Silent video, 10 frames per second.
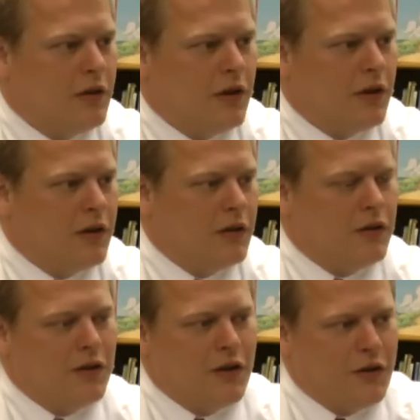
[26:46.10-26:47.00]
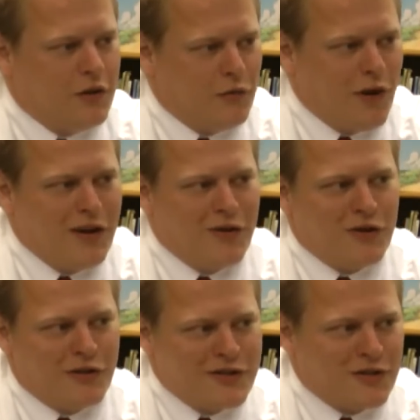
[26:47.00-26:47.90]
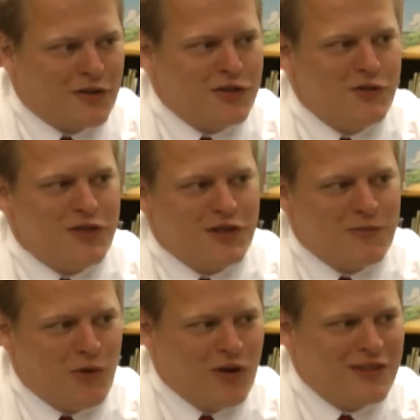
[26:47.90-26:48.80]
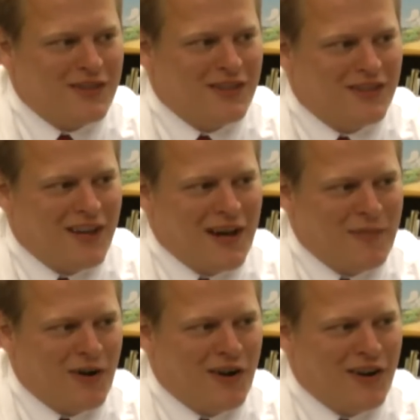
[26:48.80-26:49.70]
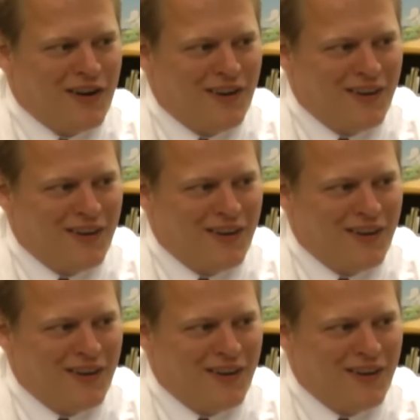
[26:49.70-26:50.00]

Run down your list, though, because you said sports, library.